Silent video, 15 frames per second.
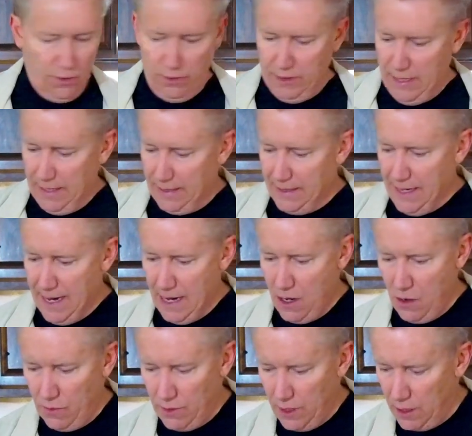that
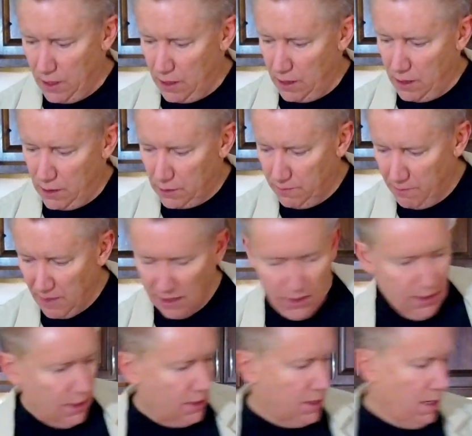down. Mix
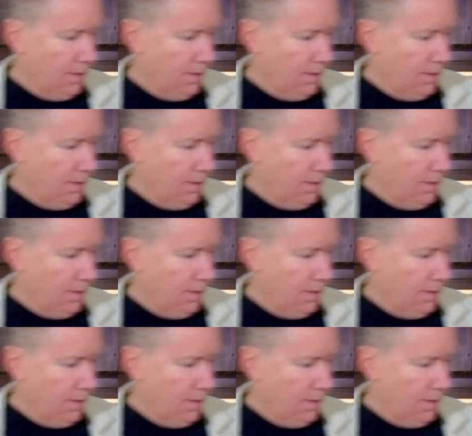this up a